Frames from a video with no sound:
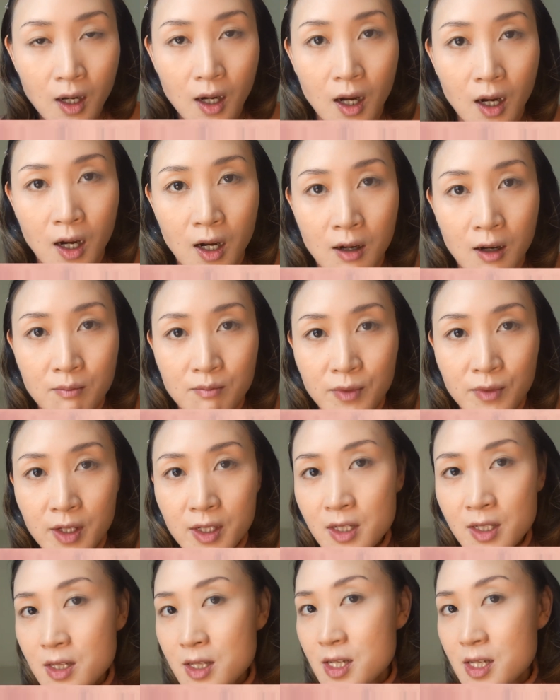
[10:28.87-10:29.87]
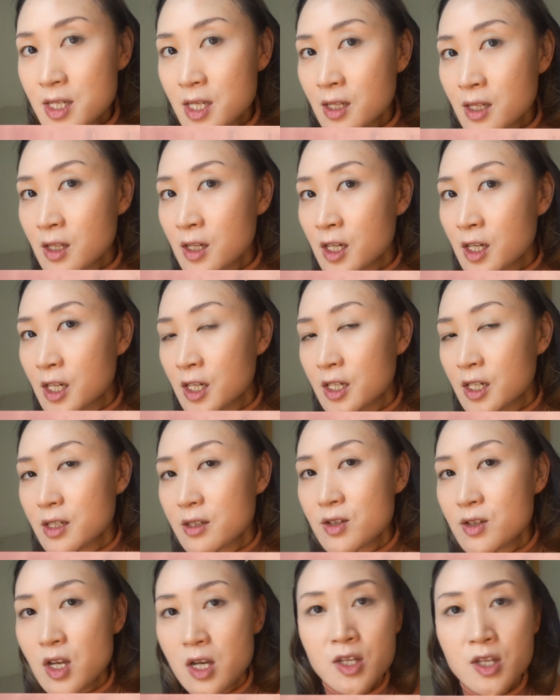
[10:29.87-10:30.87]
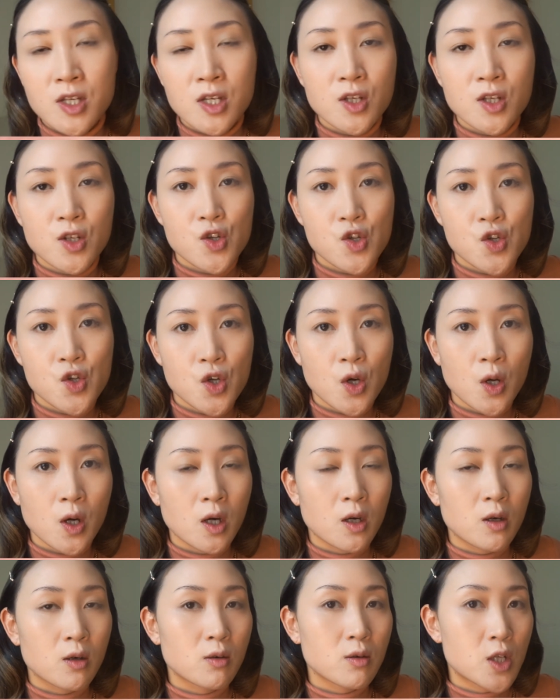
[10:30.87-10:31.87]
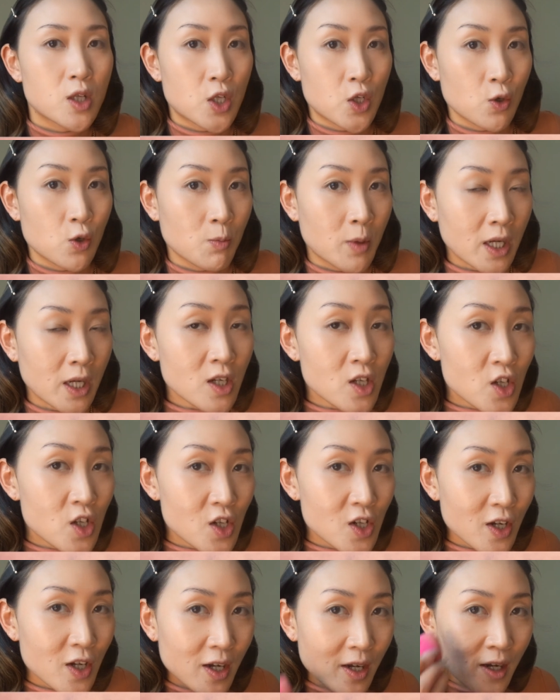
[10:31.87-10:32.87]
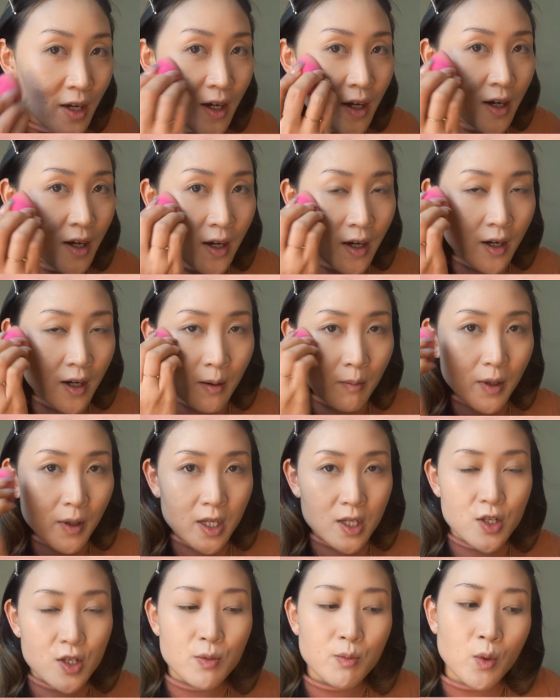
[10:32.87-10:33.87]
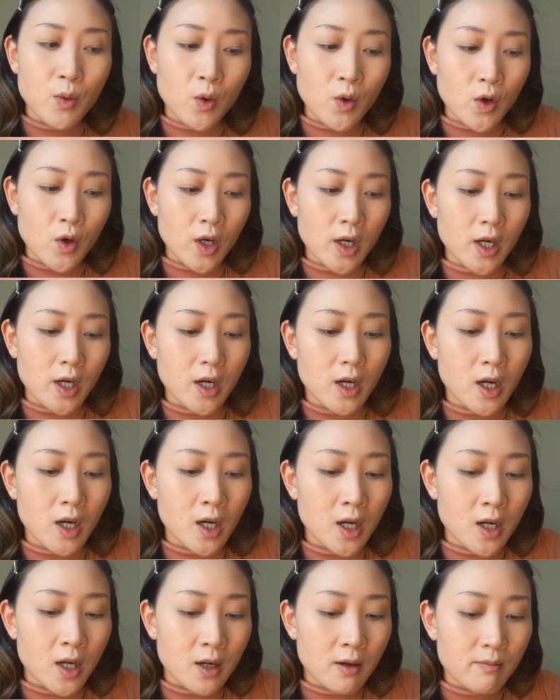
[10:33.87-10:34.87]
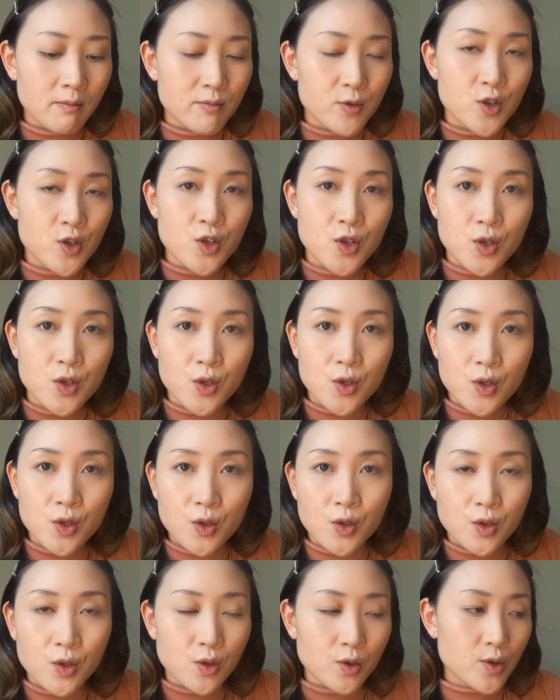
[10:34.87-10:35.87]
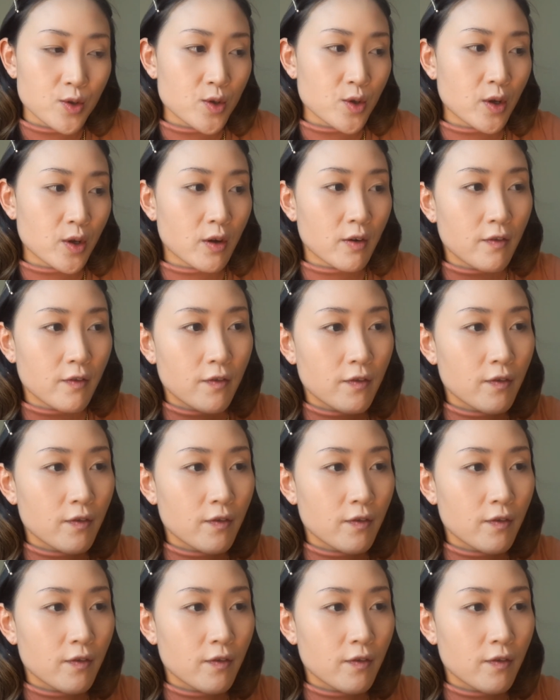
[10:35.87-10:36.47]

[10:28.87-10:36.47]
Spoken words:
the concealer doesn't show too much, but it's more to sort of